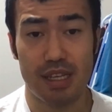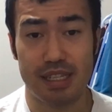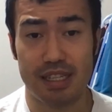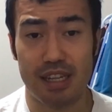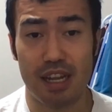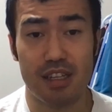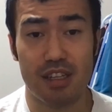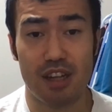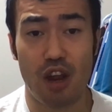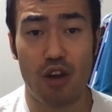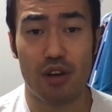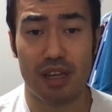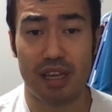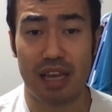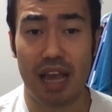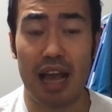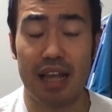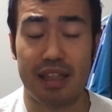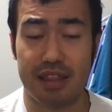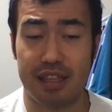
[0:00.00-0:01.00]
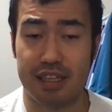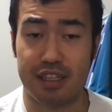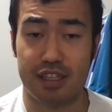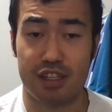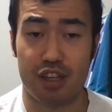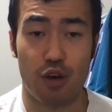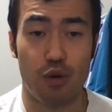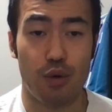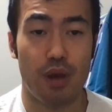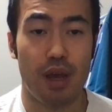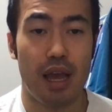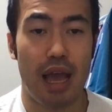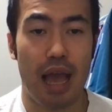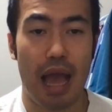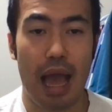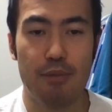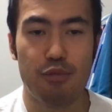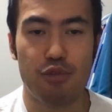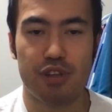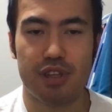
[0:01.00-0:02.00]
The Suns already got this, so
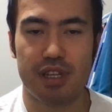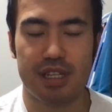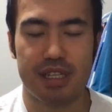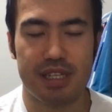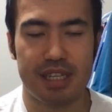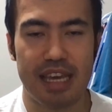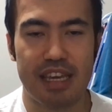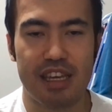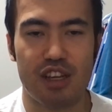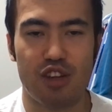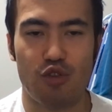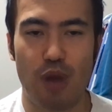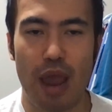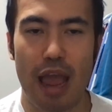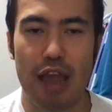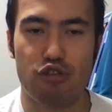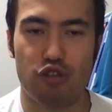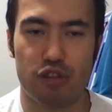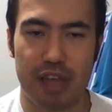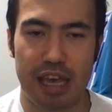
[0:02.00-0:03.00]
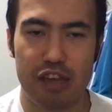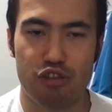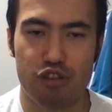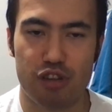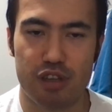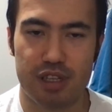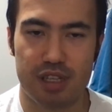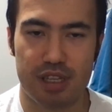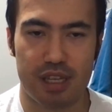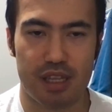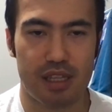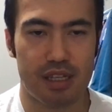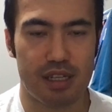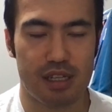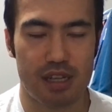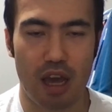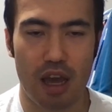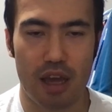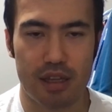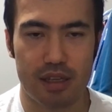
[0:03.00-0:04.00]
I'm just gonna say congratulations to the
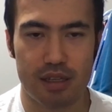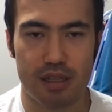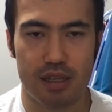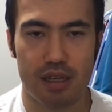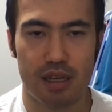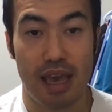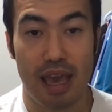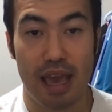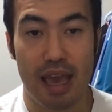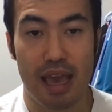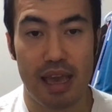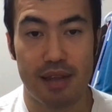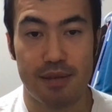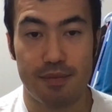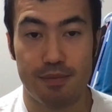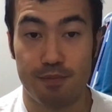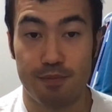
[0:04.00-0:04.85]
Suns. And